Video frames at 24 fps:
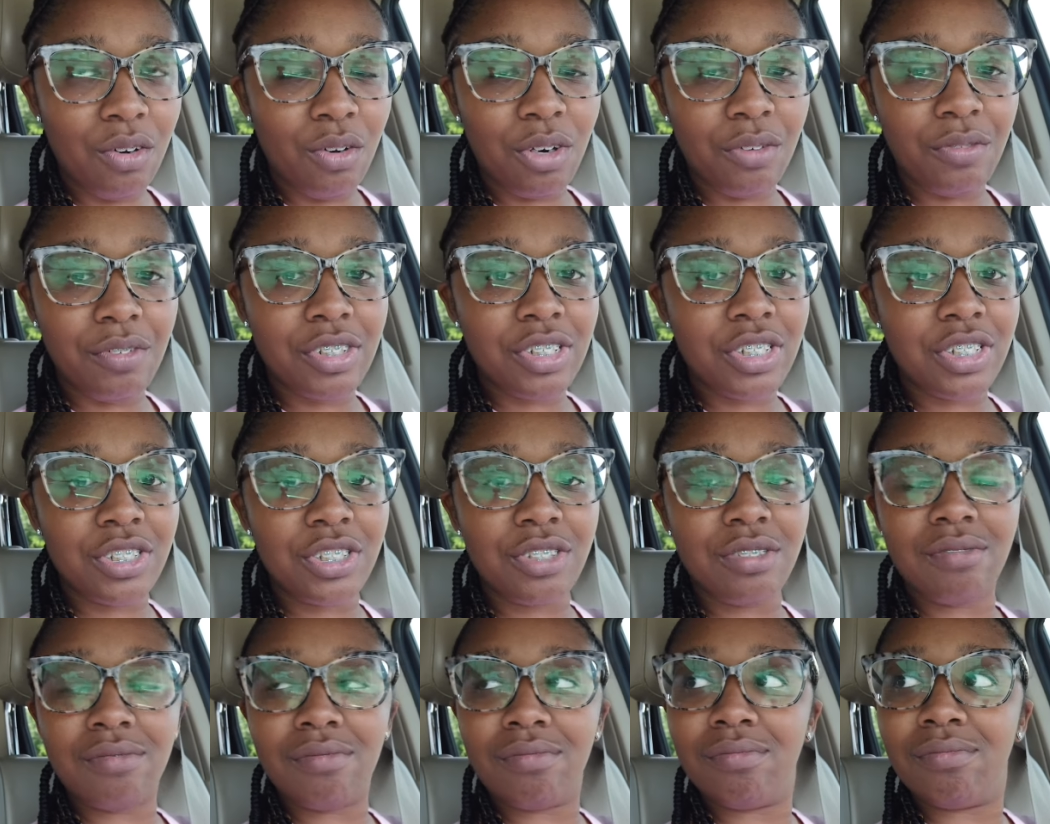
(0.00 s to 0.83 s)
Or if you're
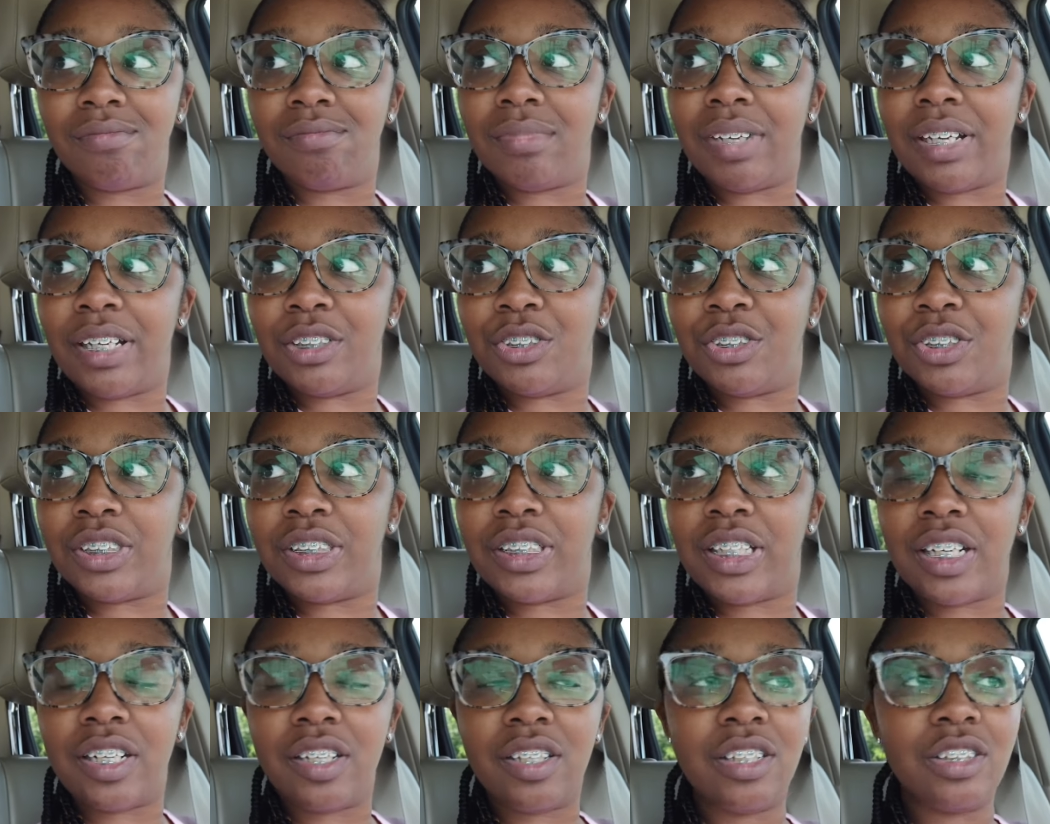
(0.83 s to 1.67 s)
just
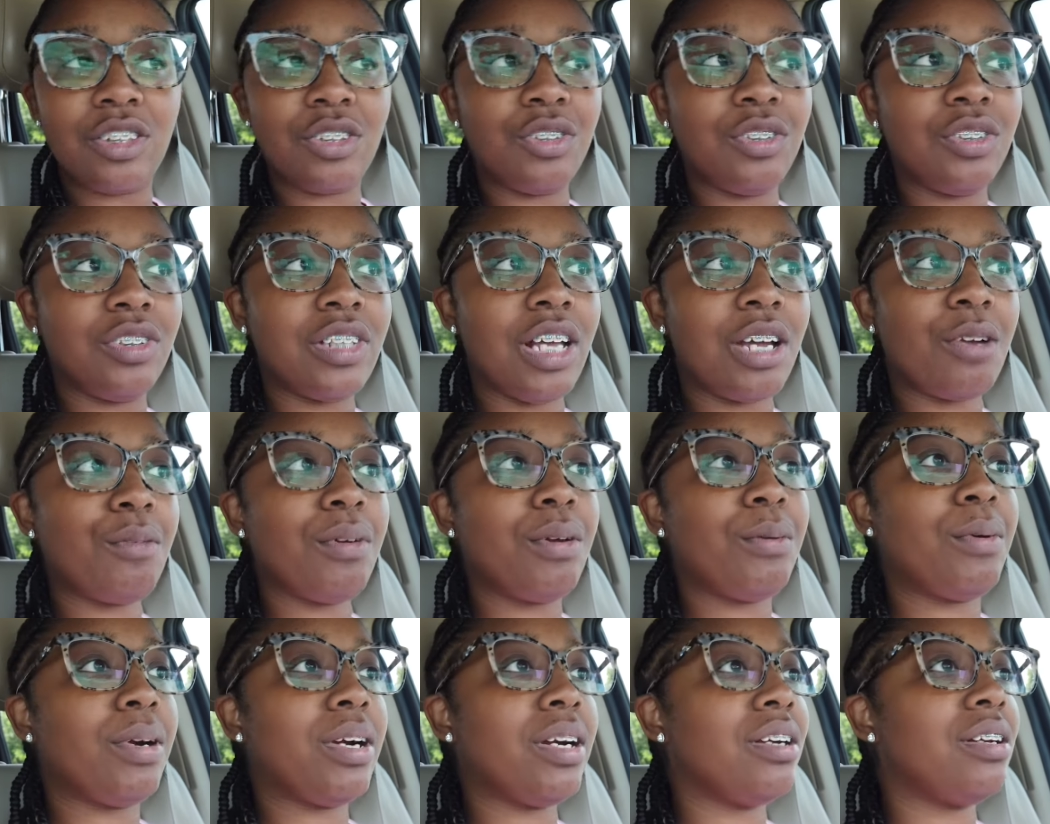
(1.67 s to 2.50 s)
interested in this cruise like
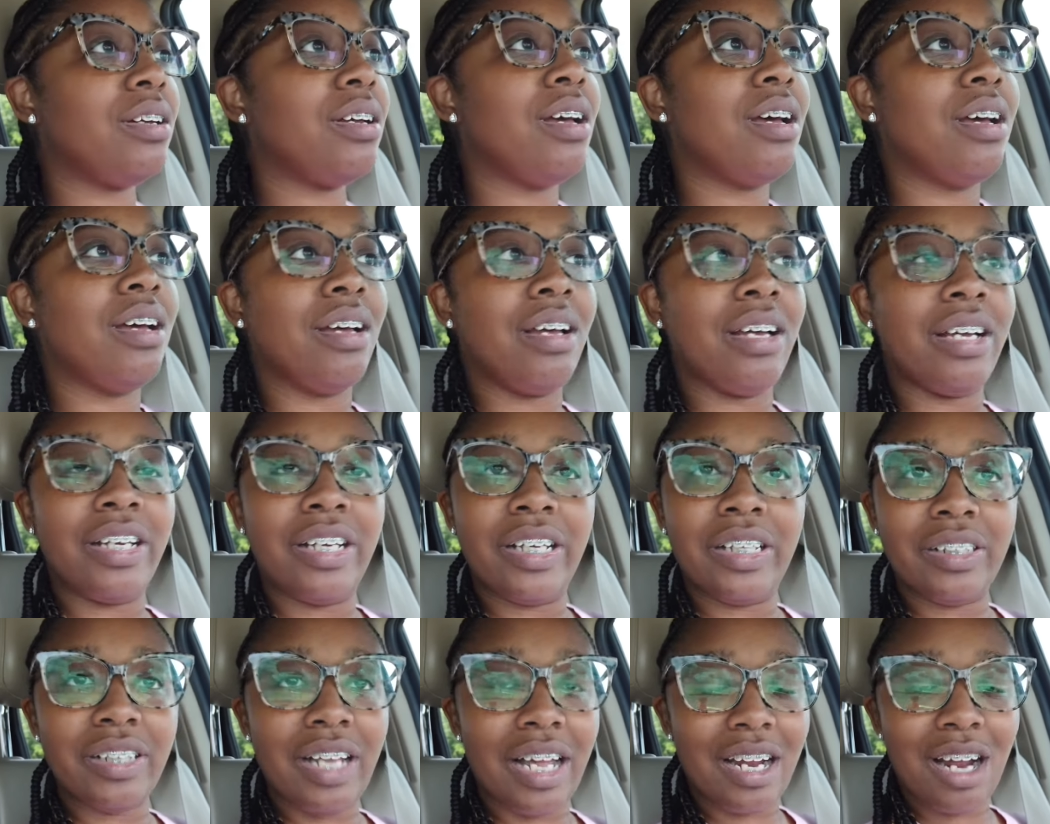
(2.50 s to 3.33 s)
we were,
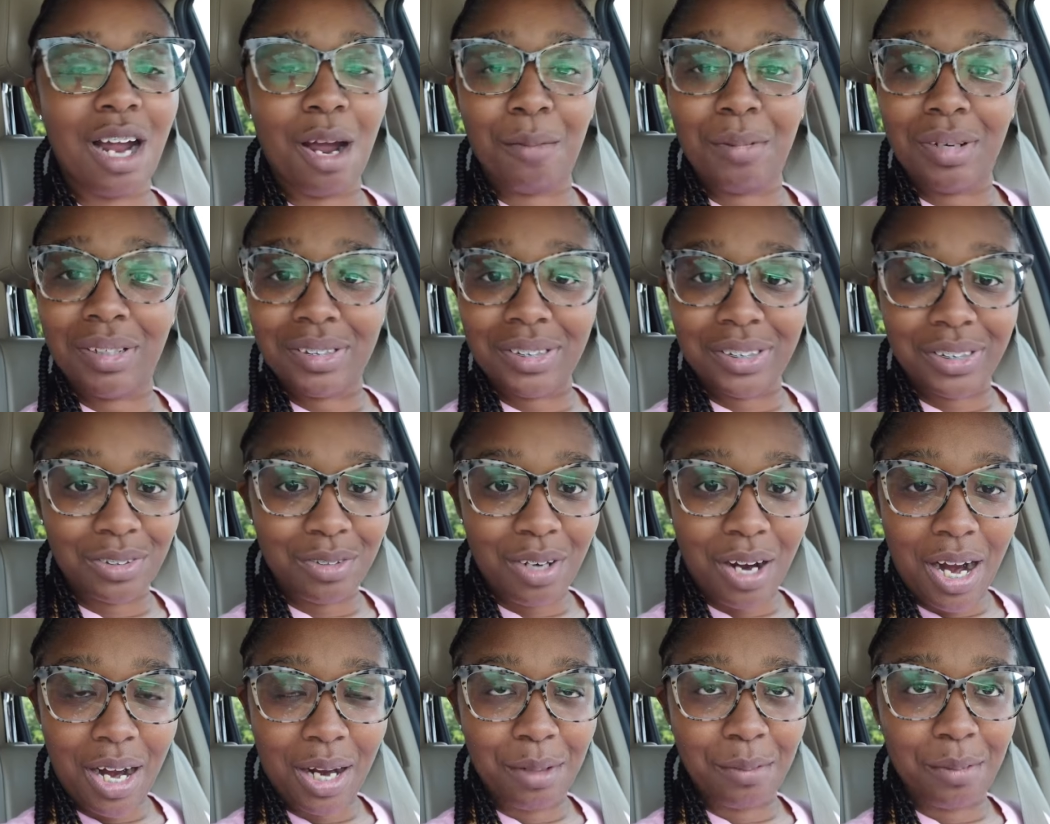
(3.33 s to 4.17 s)
like, comment, and
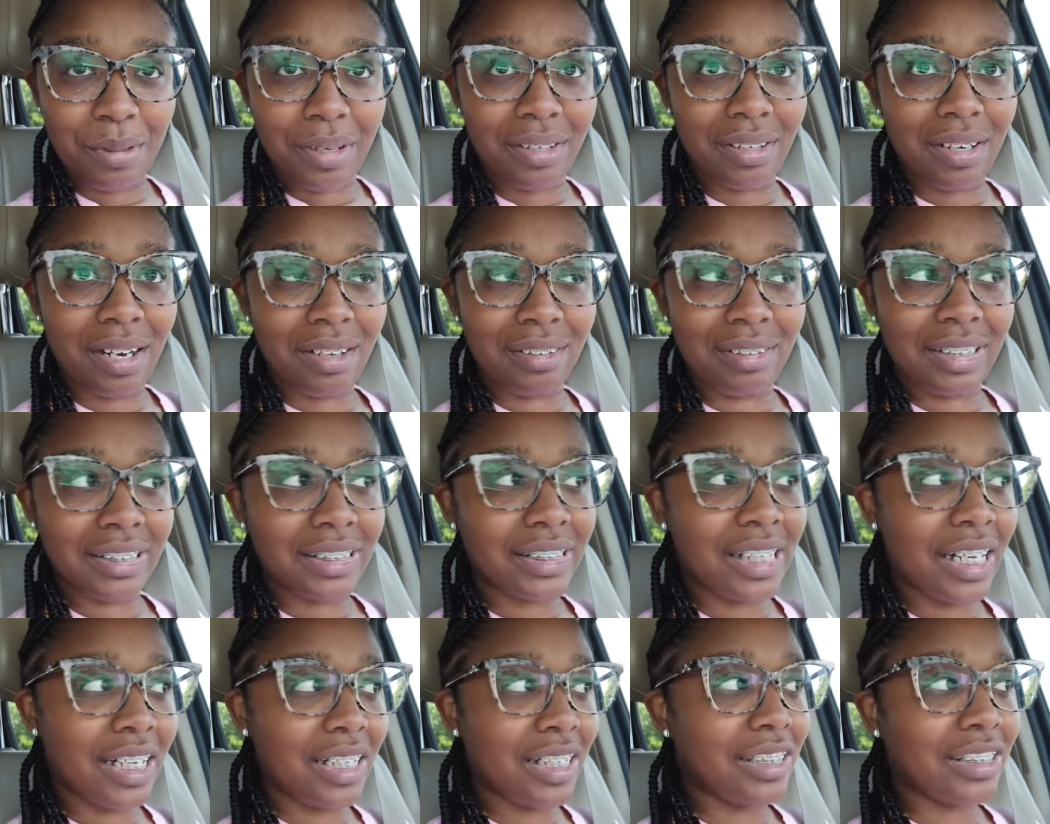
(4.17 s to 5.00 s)
subscribe, and
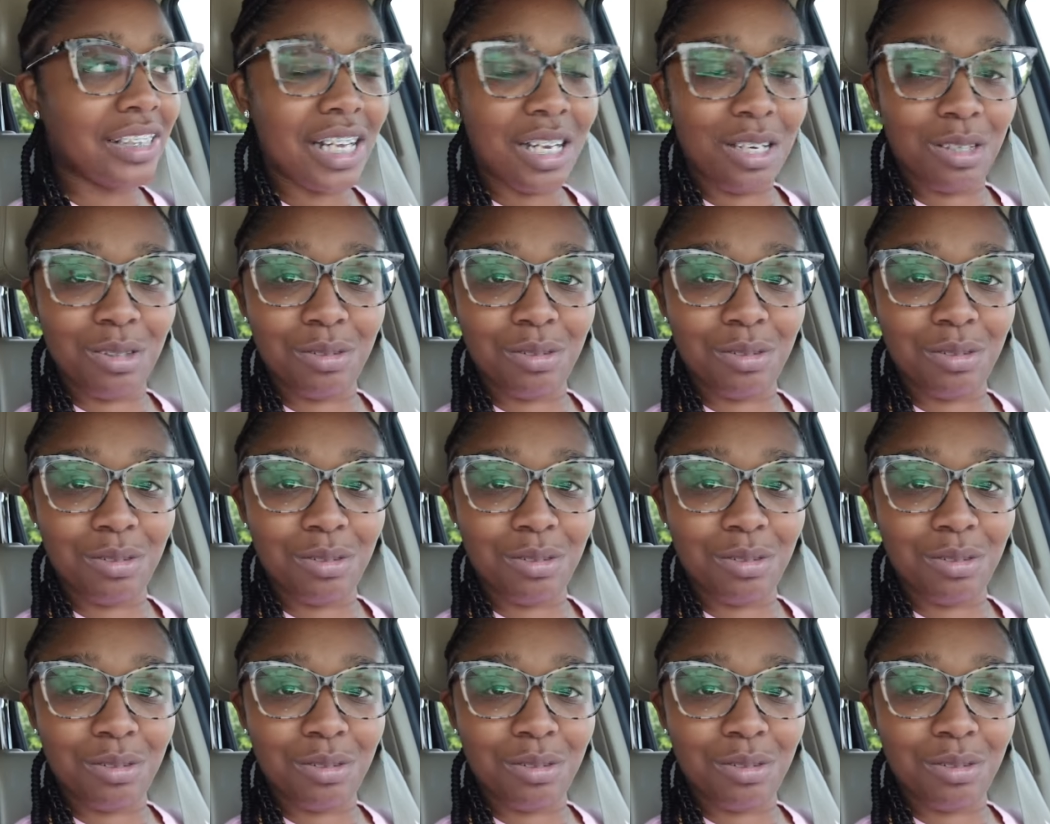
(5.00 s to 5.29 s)
let's get it, let's